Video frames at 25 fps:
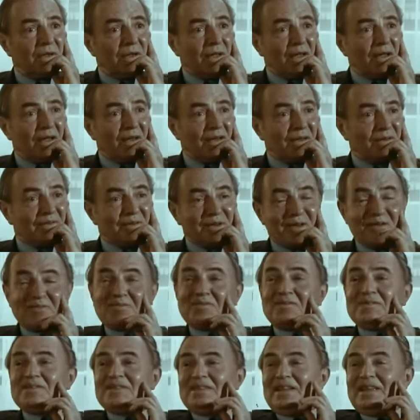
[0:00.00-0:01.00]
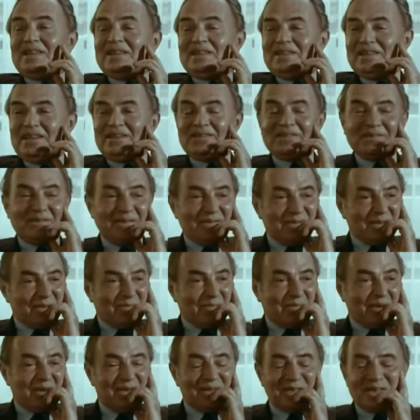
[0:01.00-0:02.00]
And it has nothing to do with the
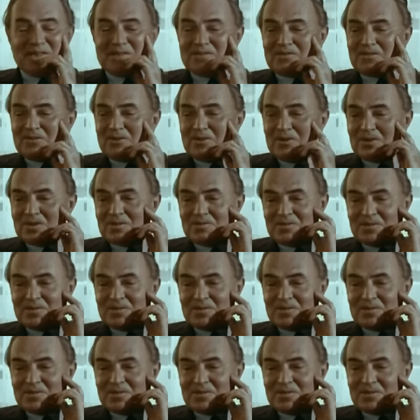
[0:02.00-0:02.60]
Brontes, of course.